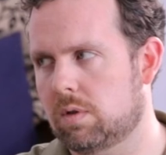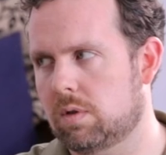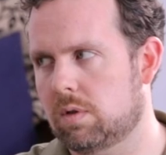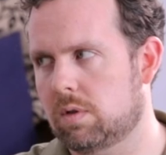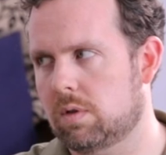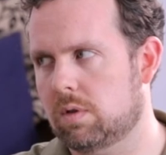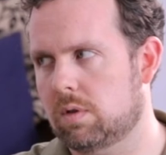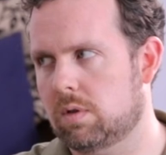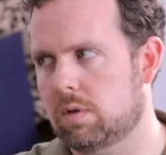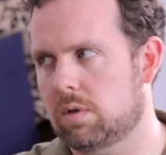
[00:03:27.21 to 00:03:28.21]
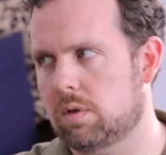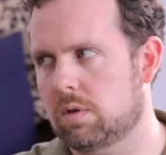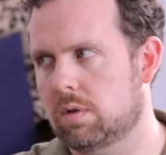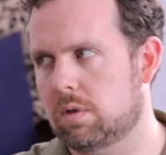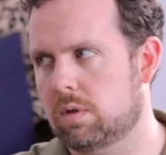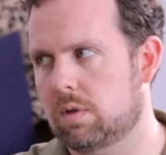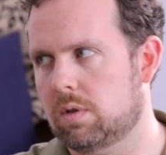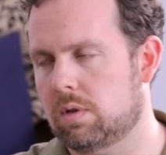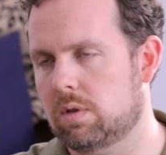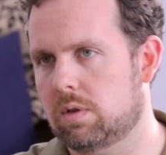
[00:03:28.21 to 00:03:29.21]

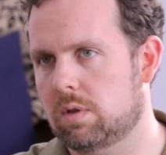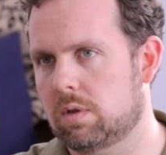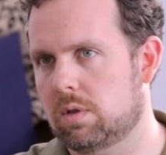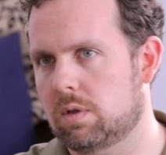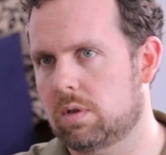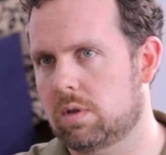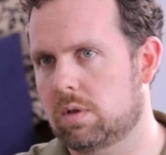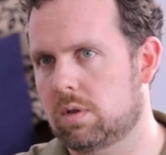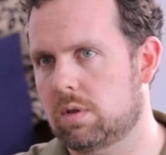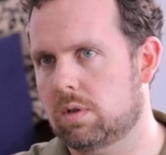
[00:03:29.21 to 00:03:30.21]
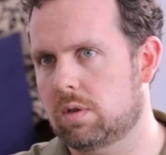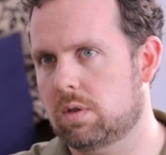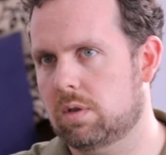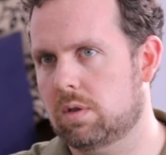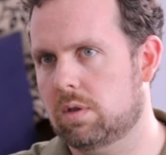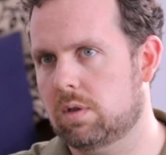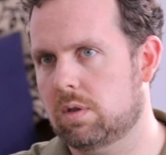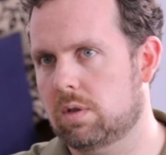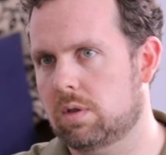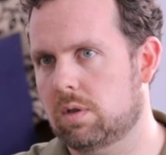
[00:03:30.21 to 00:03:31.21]

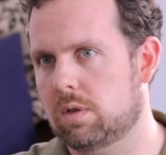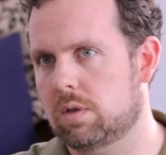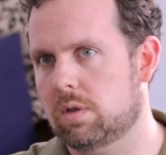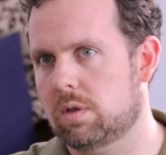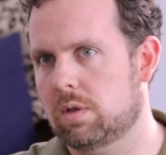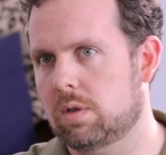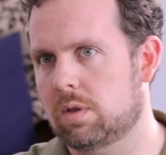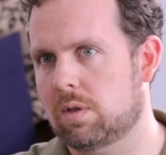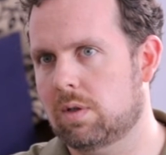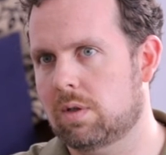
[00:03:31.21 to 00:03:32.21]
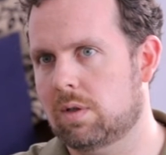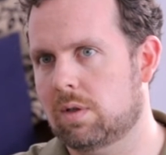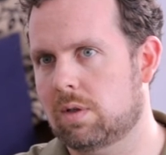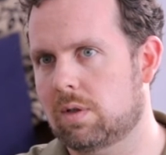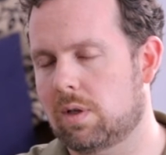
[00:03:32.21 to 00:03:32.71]
(not speaking)